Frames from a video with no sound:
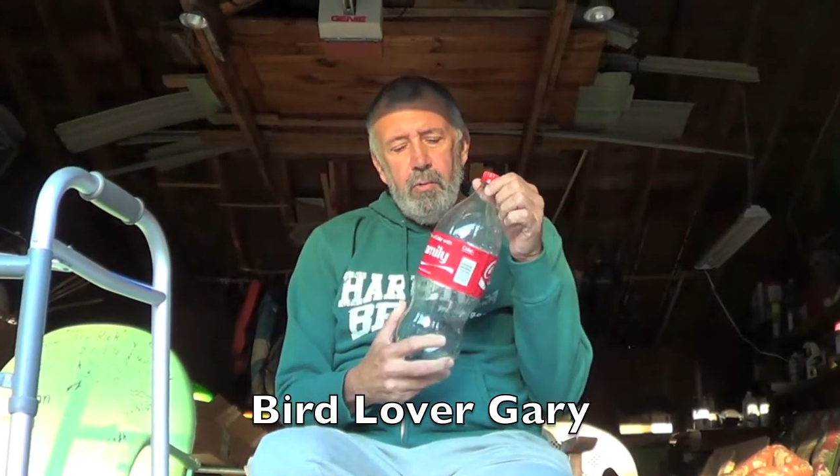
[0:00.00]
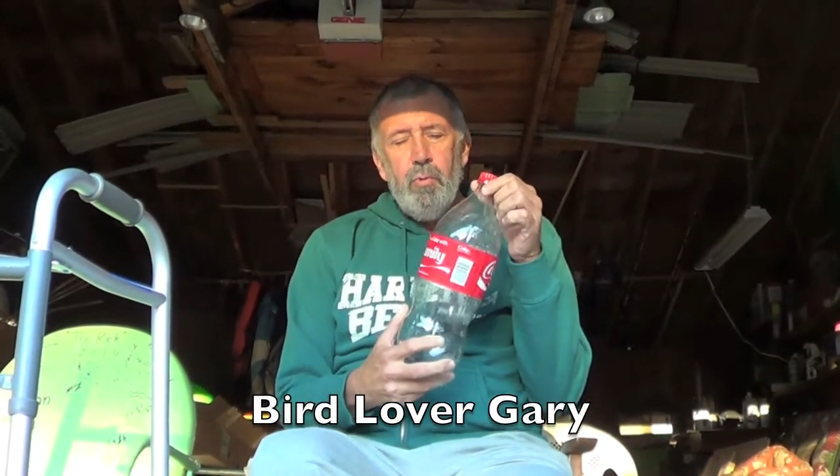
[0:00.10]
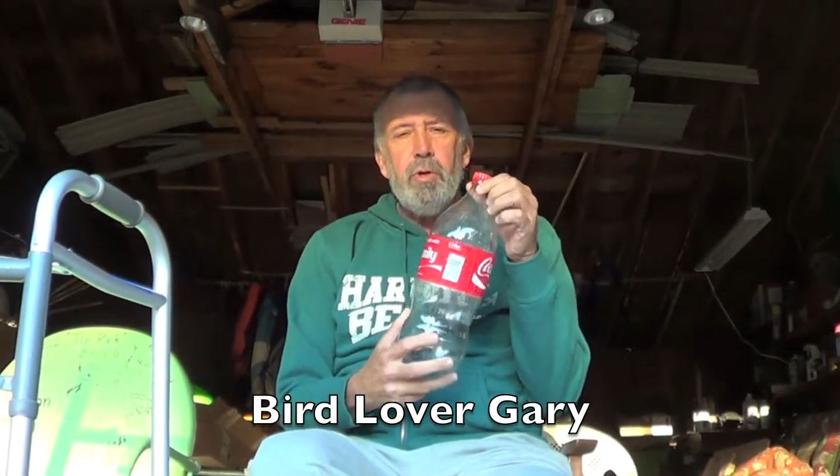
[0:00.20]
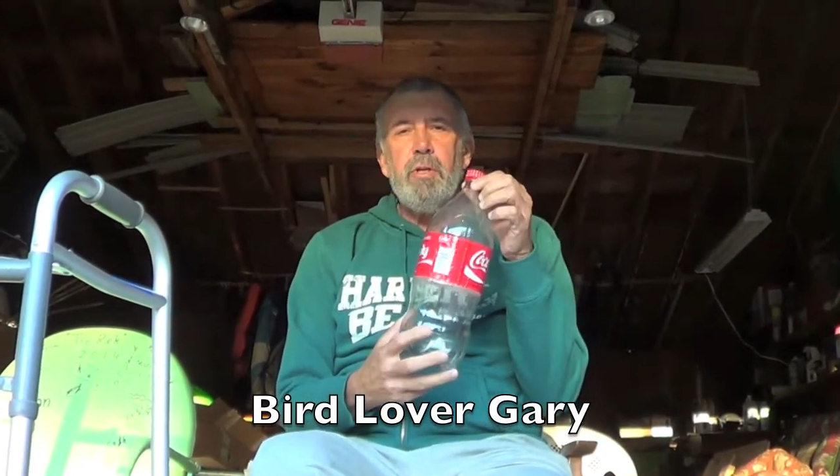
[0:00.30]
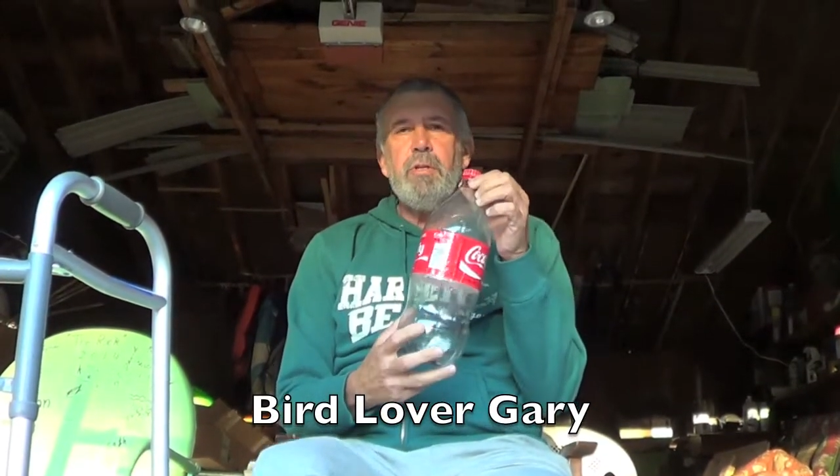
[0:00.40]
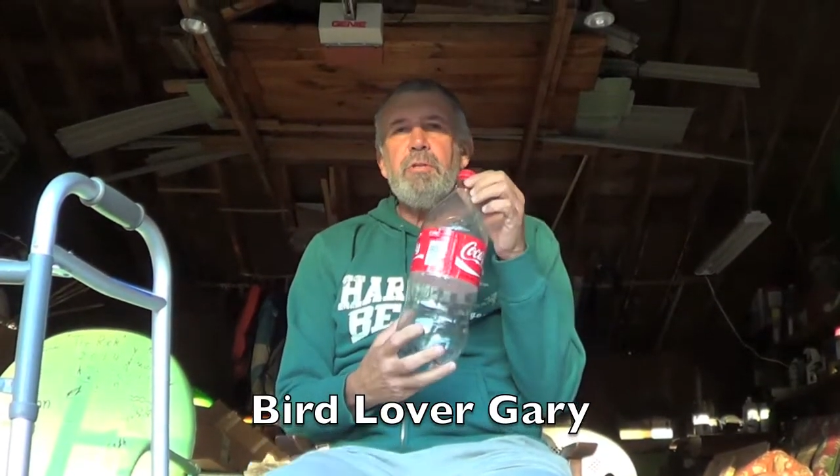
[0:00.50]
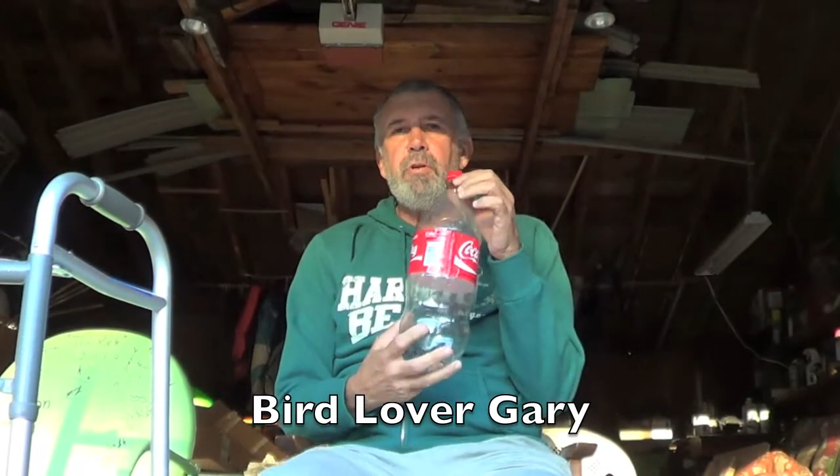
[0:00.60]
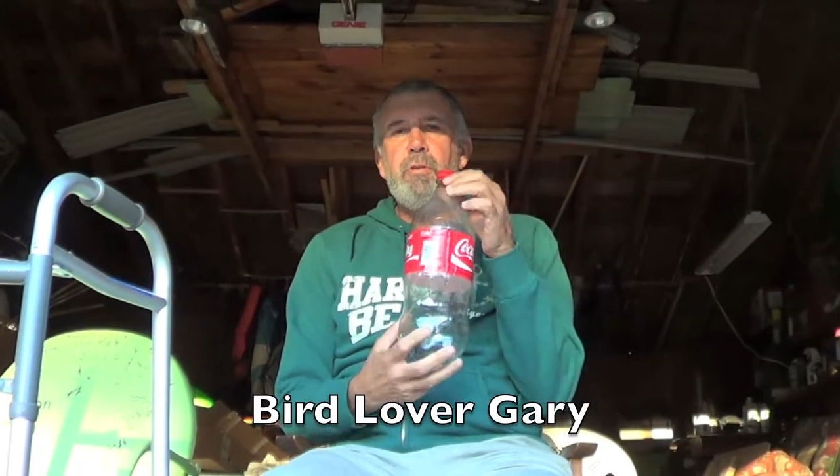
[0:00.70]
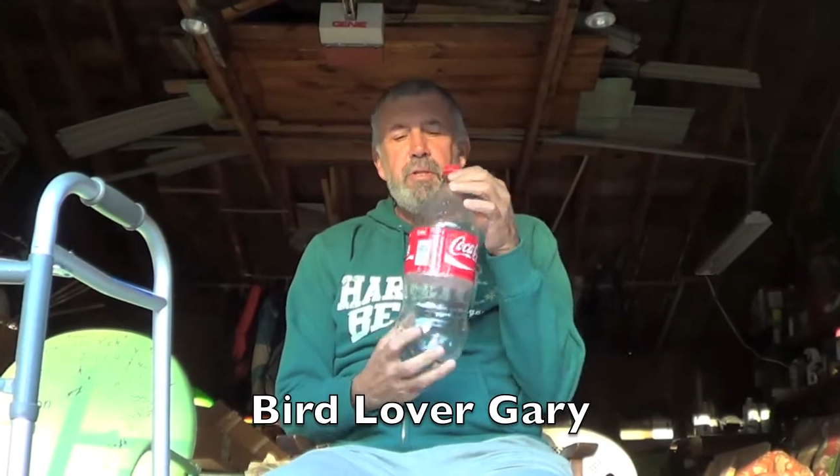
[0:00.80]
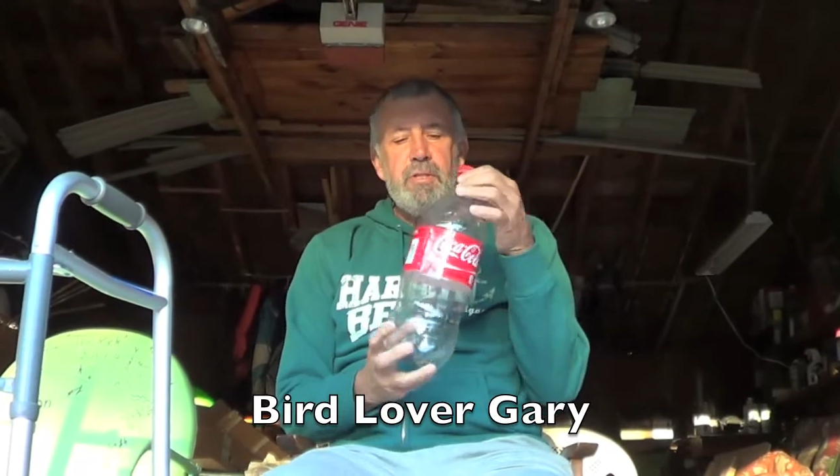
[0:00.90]
We're going to
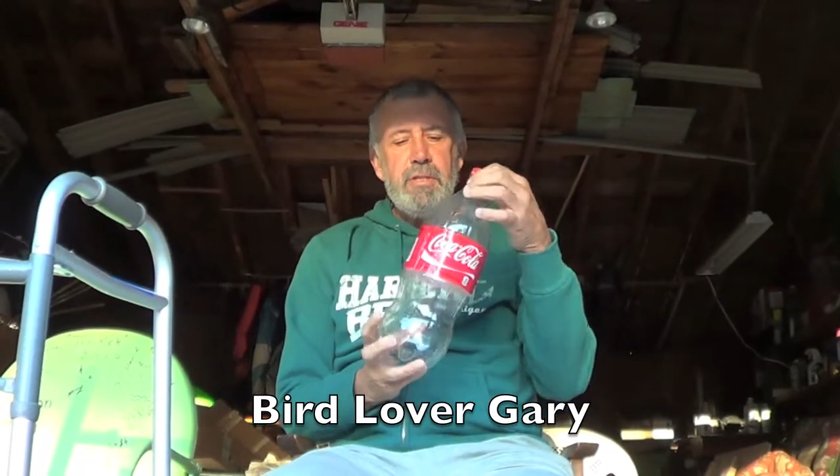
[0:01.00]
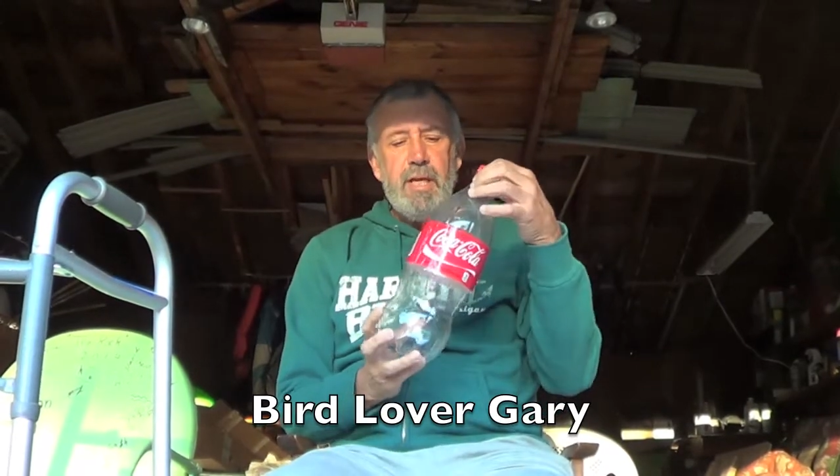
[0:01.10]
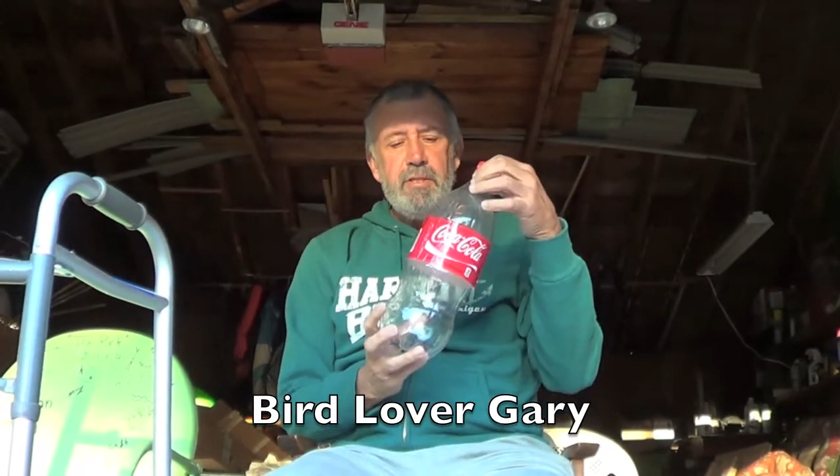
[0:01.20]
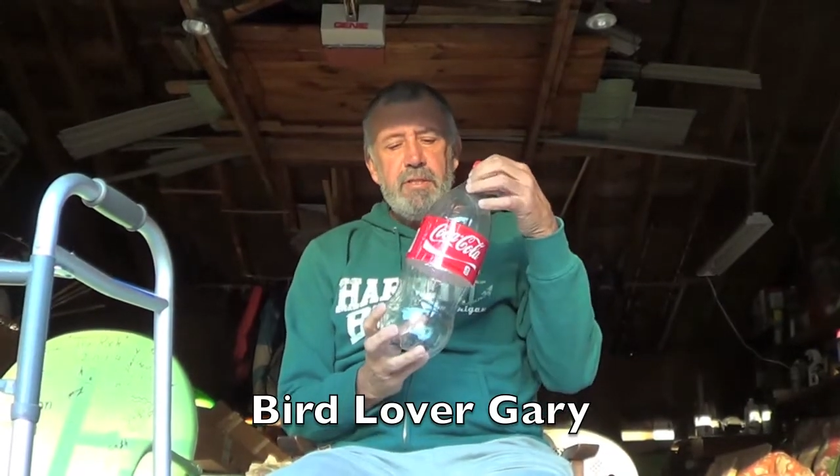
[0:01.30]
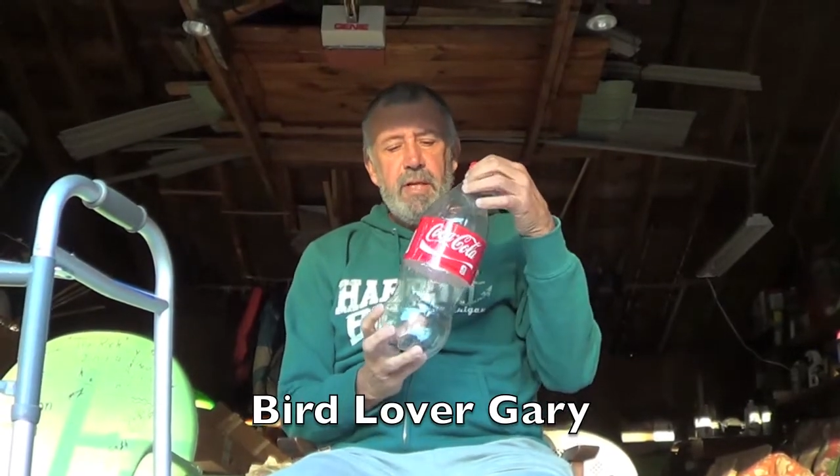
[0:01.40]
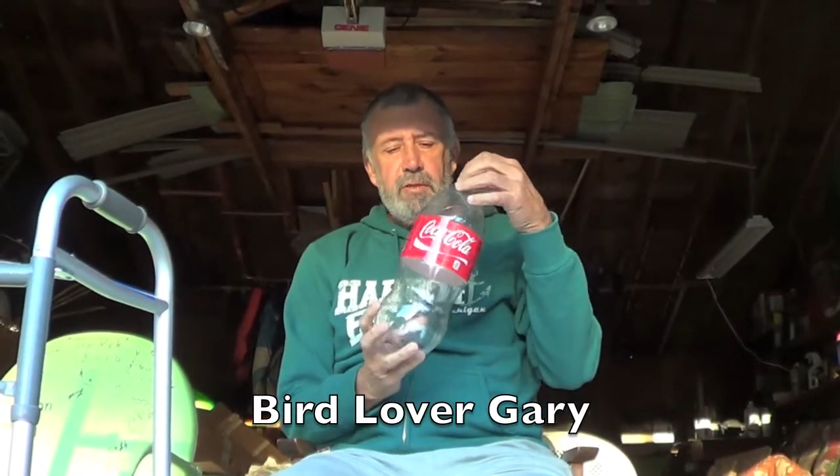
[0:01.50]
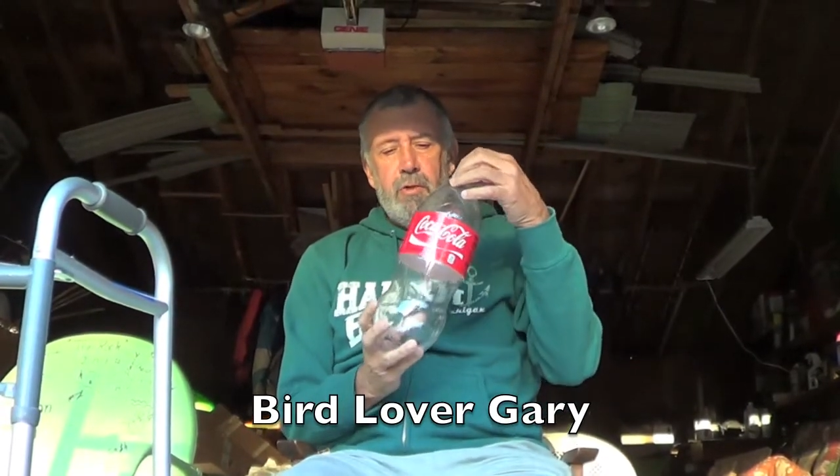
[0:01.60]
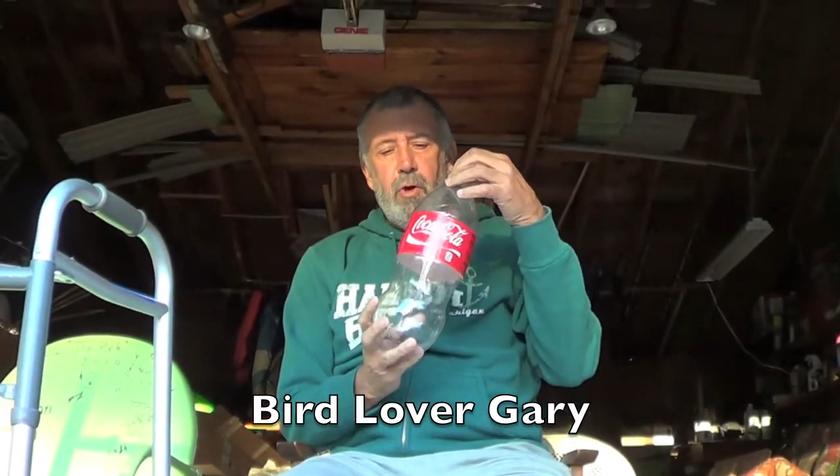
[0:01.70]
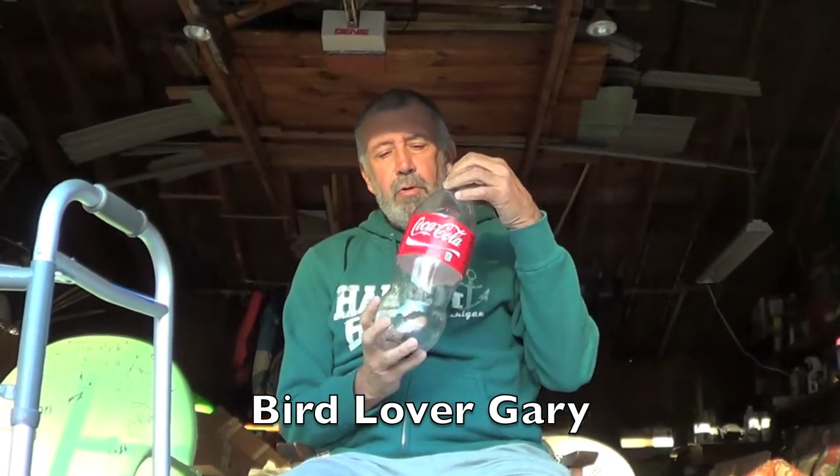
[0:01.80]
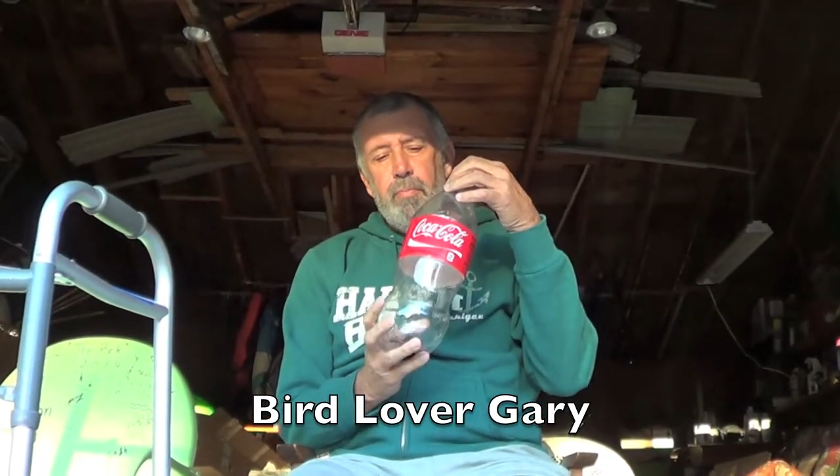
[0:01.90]
turn this 10 cent
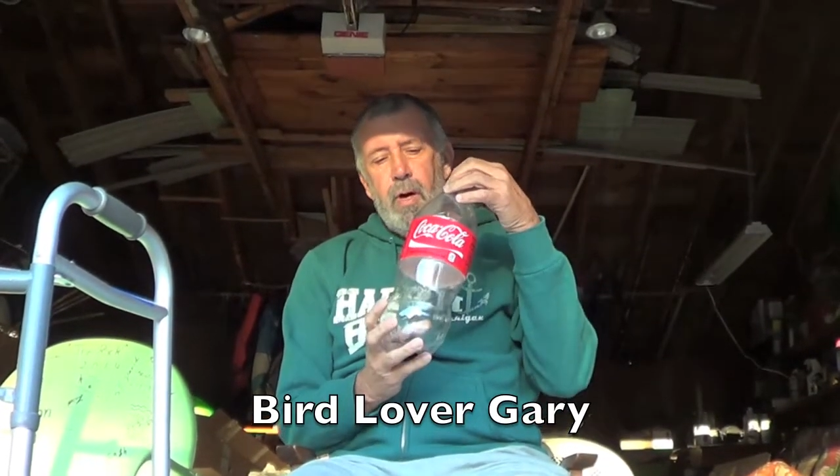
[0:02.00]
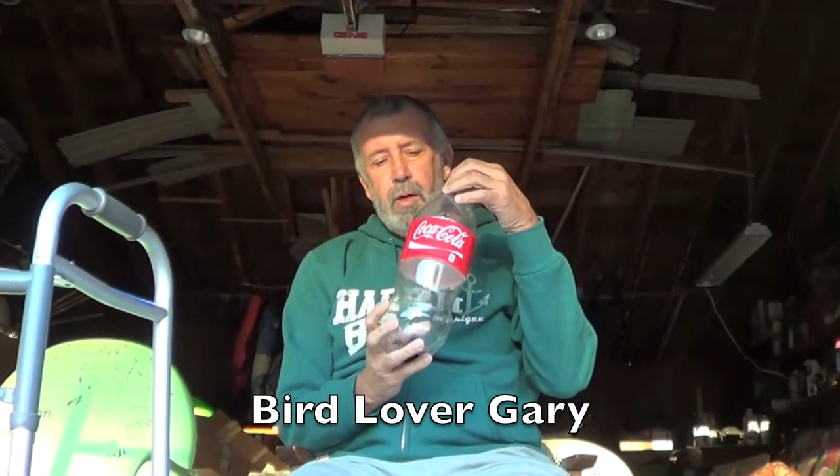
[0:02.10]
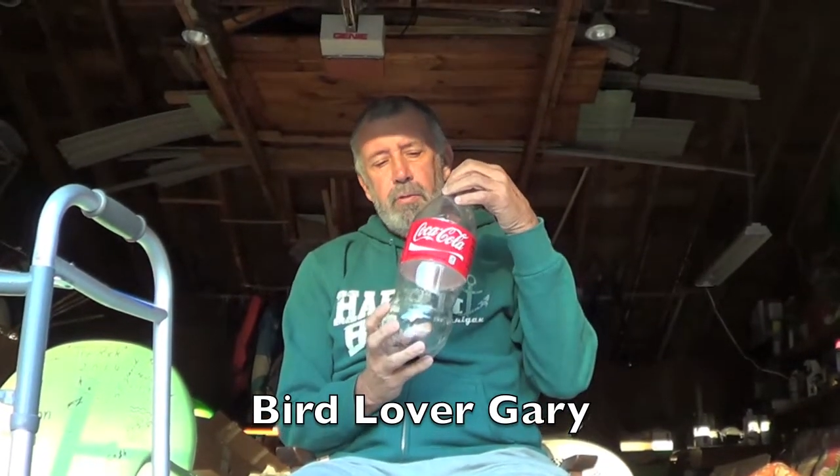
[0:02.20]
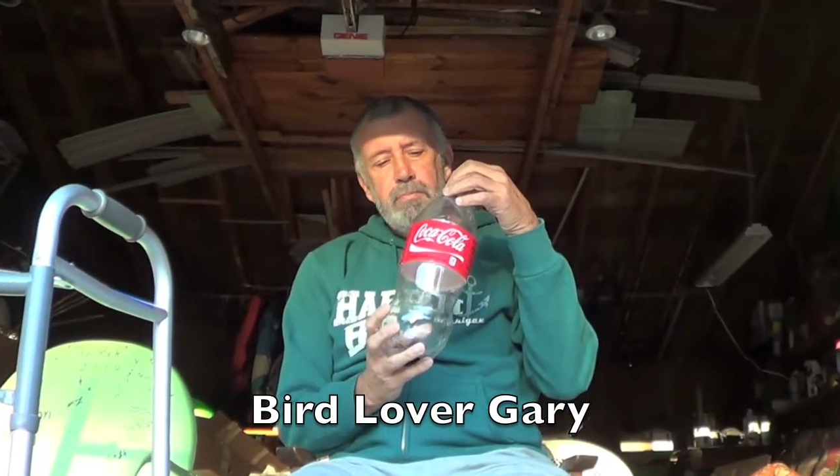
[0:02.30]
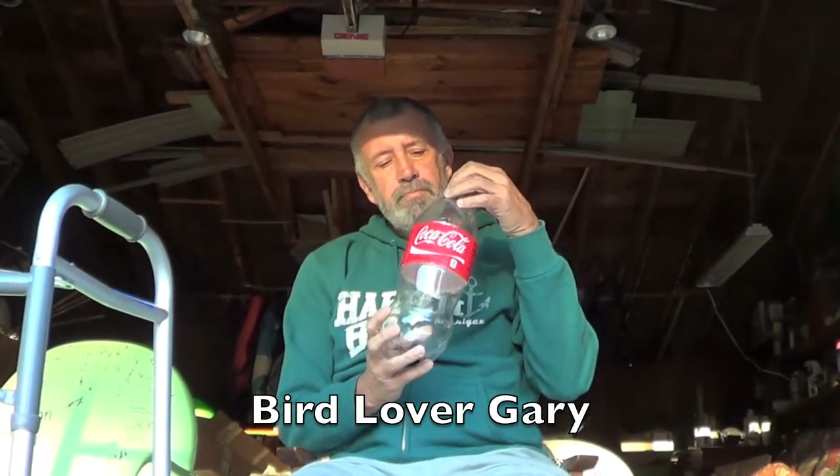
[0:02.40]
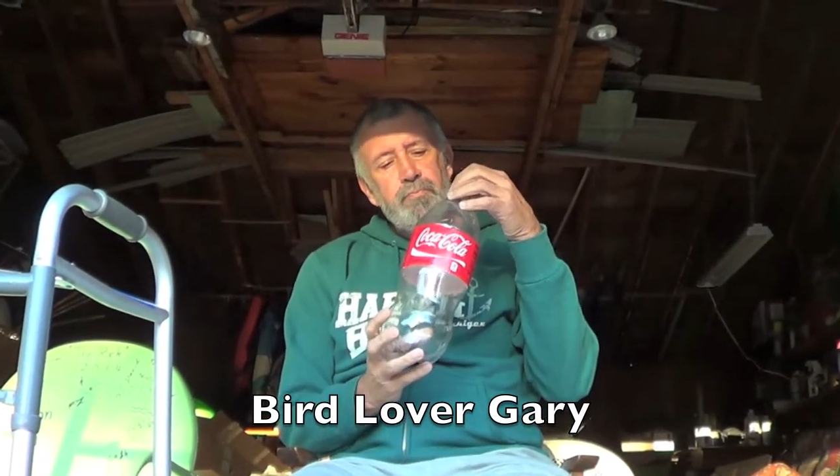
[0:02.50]
Coke bottle